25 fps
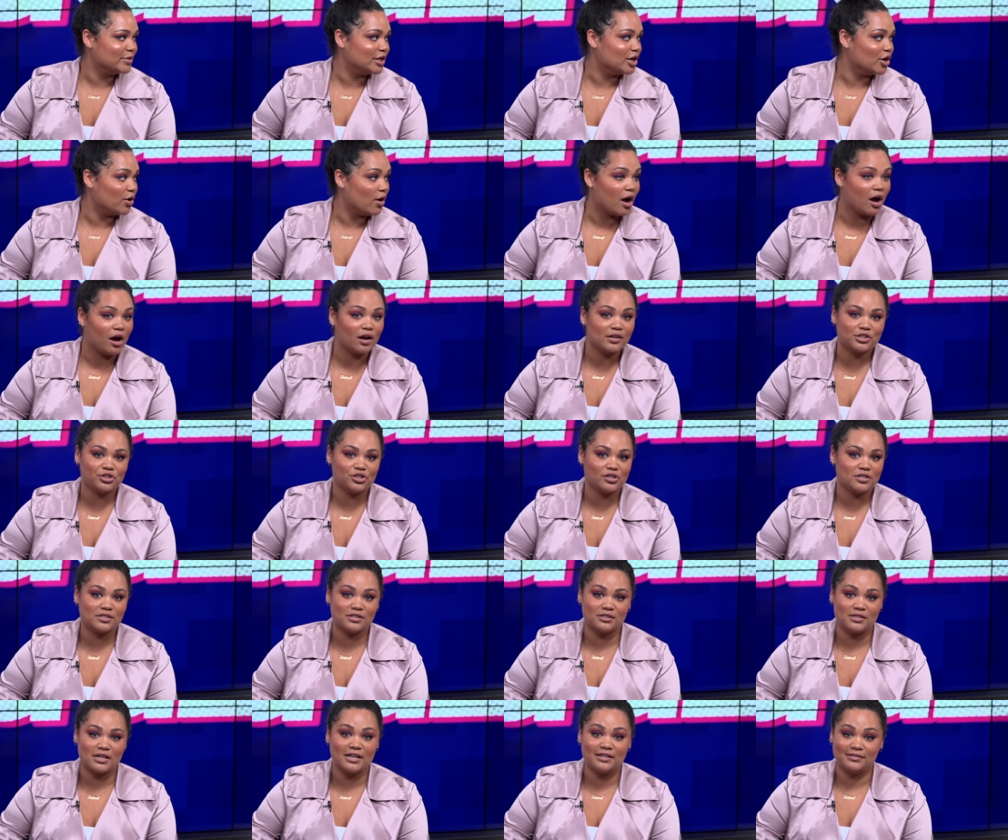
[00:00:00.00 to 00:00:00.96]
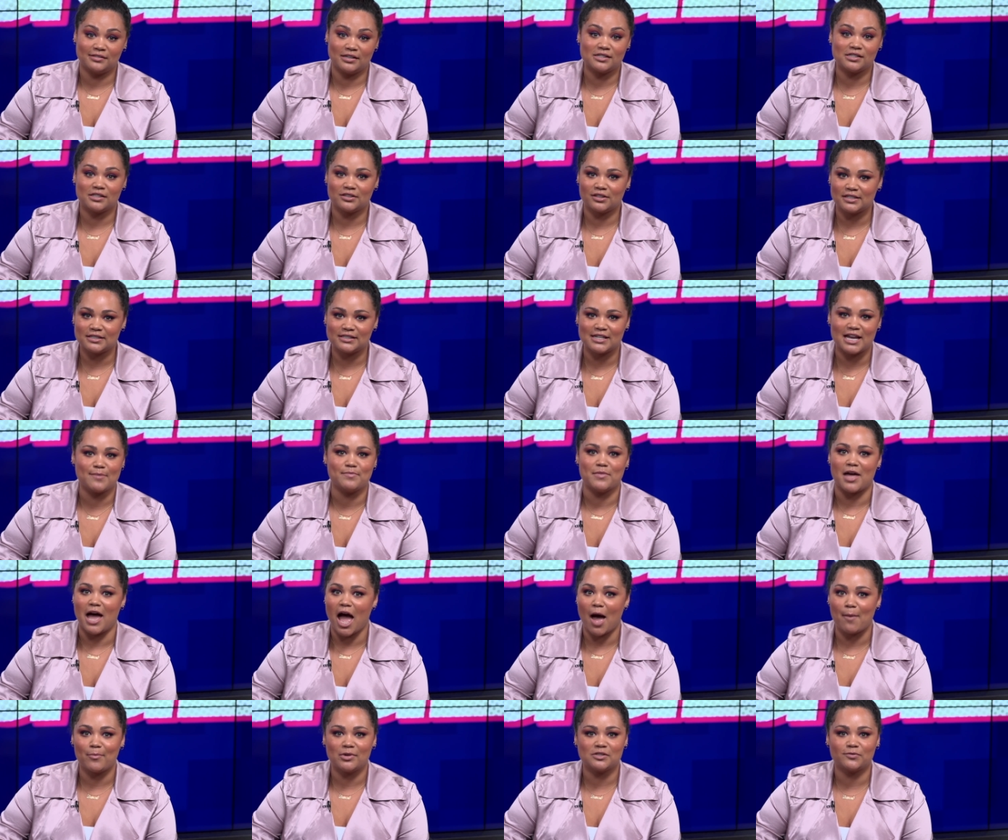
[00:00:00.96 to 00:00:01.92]
you know, oxygen isn't the same, the
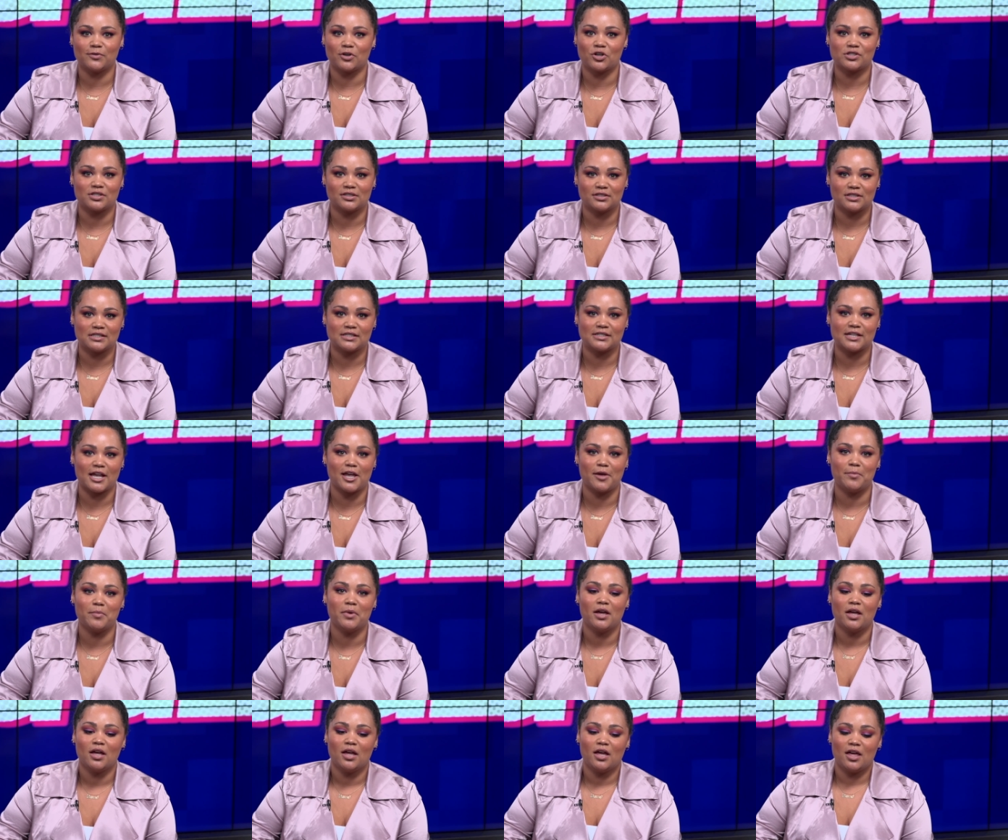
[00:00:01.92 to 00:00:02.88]
atmosphere isn't the same.